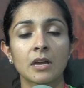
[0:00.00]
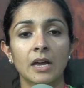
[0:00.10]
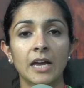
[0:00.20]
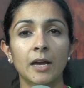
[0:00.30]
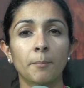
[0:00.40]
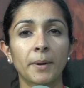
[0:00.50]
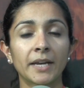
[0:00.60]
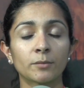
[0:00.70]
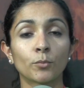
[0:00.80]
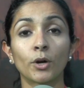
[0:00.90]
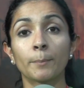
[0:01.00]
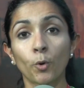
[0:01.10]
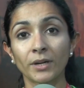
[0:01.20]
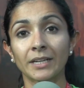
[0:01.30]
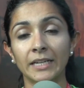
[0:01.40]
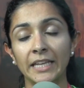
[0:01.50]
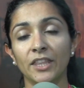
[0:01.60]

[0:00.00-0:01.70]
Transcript: But more importantly,